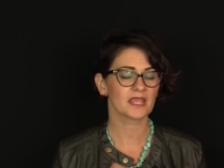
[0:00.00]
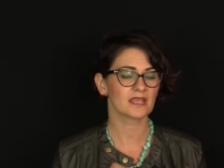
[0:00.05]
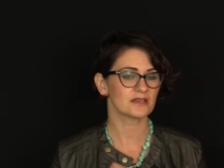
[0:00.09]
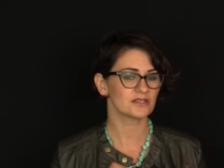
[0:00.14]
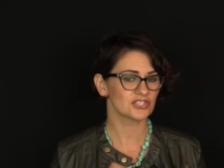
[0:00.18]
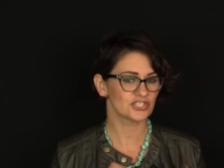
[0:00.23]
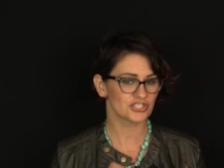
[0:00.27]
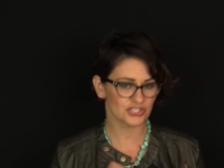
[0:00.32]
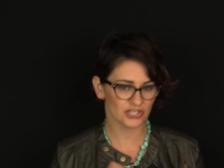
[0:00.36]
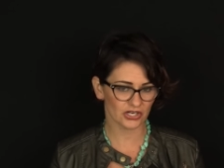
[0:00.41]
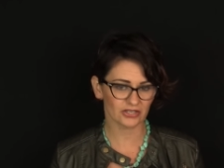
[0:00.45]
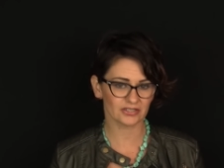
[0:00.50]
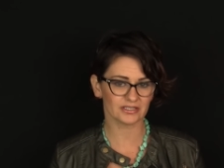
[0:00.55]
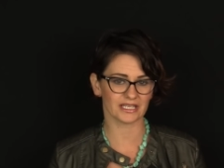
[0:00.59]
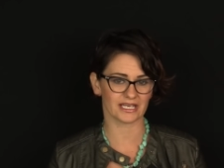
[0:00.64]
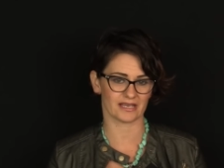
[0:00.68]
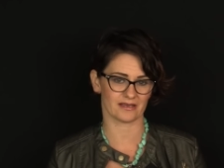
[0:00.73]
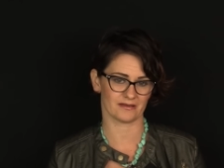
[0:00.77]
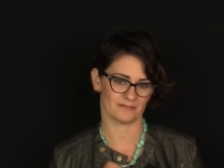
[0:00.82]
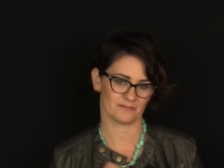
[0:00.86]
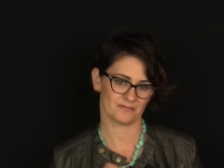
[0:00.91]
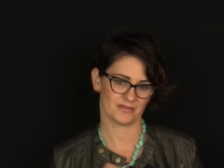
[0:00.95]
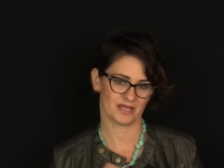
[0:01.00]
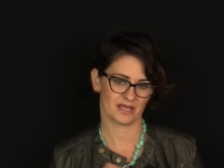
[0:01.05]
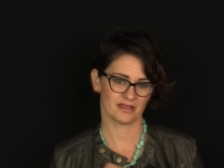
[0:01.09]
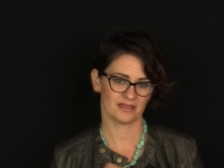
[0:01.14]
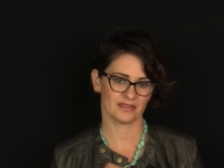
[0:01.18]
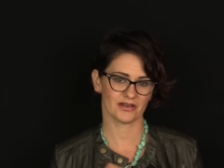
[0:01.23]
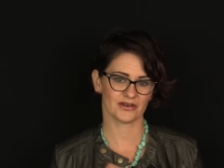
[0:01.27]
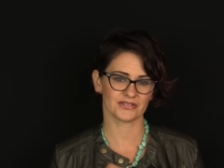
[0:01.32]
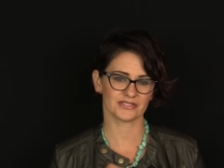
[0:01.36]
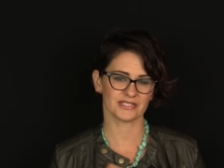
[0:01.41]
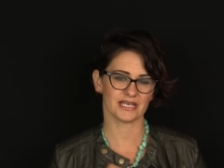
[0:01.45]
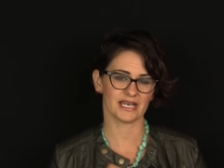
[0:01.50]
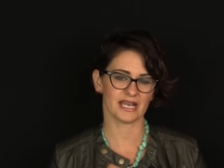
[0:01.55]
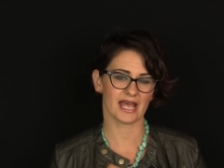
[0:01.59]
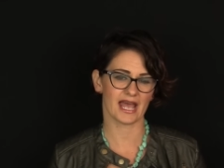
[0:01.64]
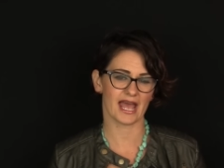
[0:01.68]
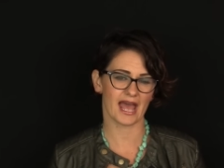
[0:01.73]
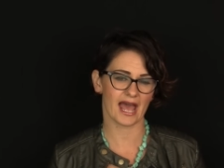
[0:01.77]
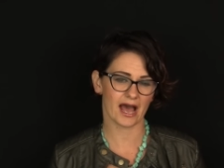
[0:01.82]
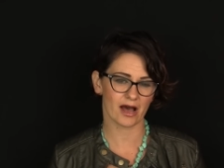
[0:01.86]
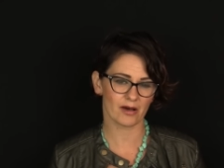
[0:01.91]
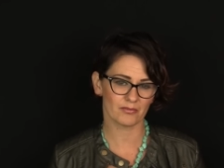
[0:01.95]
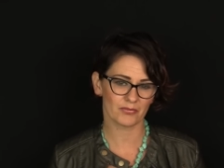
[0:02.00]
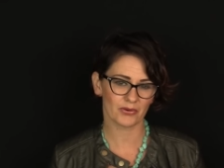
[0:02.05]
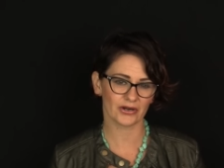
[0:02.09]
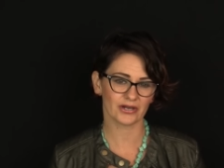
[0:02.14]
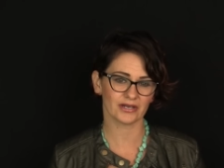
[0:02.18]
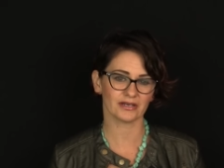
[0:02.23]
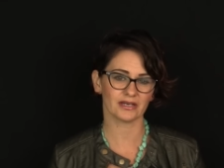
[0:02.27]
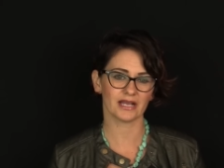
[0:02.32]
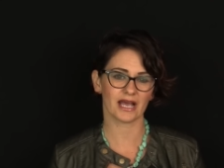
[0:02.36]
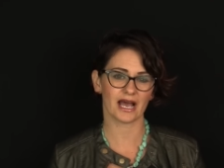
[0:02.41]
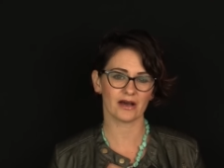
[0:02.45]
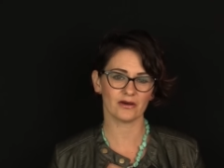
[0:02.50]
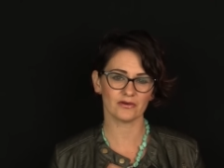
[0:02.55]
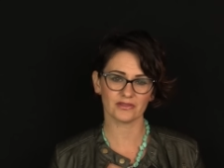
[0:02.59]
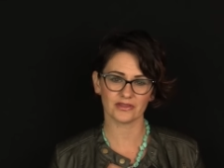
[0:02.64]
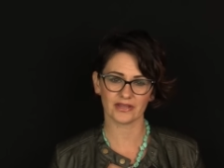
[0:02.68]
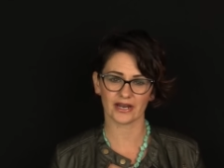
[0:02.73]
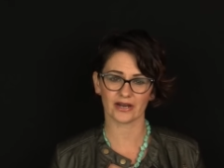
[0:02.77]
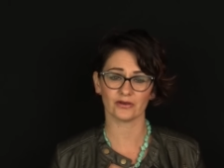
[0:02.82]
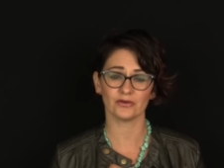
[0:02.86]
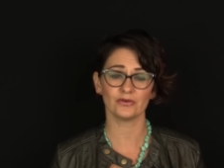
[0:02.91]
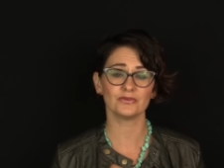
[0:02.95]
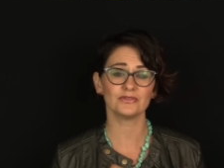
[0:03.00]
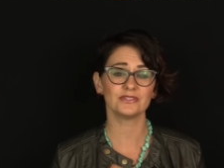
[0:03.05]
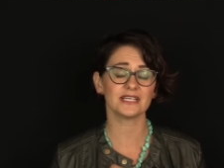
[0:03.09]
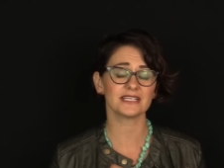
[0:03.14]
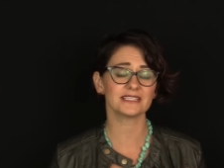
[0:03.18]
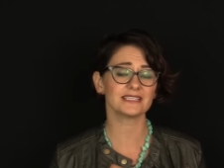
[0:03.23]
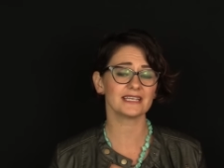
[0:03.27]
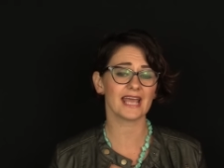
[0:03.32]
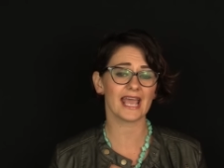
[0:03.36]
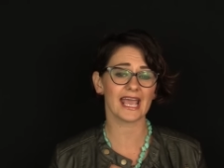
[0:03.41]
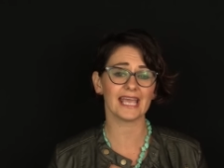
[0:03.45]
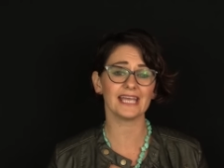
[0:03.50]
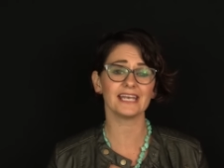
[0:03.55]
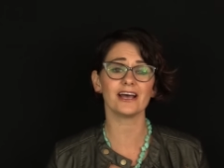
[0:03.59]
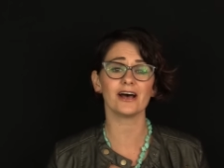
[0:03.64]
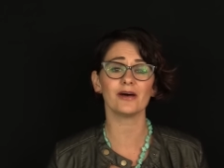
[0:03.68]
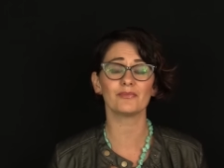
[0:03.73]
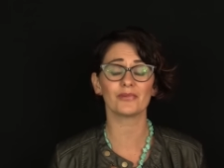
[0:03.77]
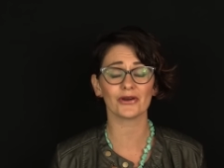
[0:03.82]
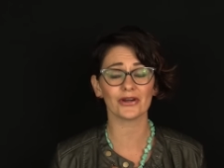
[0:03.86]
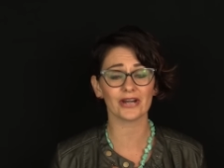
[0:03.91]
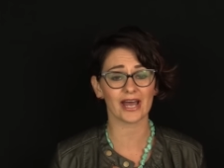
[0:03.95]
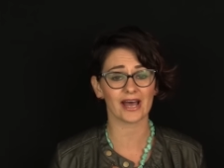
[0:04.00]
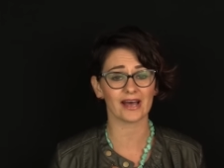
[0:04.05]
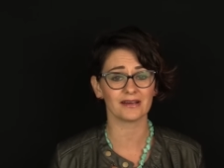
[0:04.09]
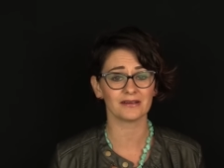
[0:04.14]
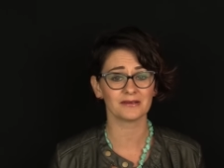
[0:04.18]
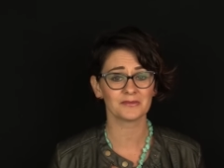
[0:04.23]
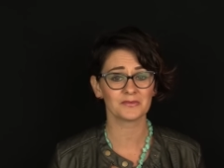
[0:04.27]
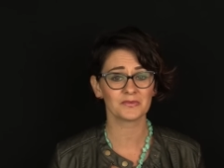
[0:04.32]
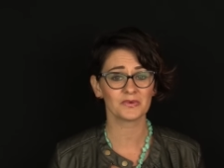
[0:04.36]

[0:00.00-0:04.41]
Surely there's an Albertan out there who doesn't hate Alberta